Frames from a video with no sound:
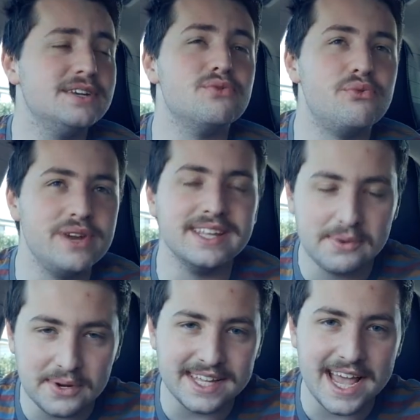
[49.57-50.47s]
It
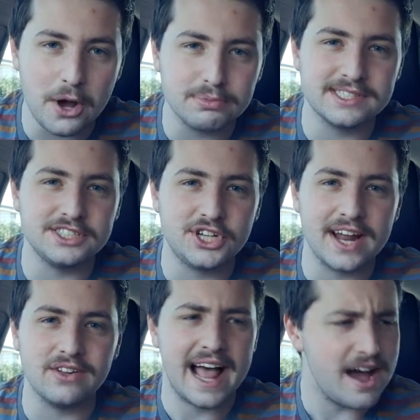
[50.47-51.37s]
really helps the
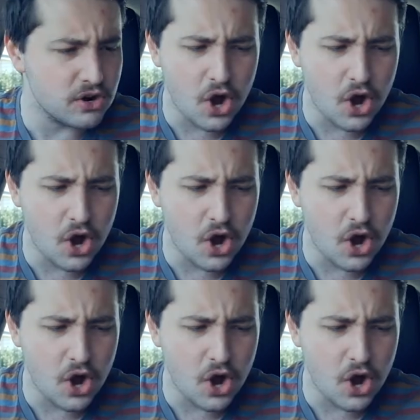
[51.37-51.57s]
channel out.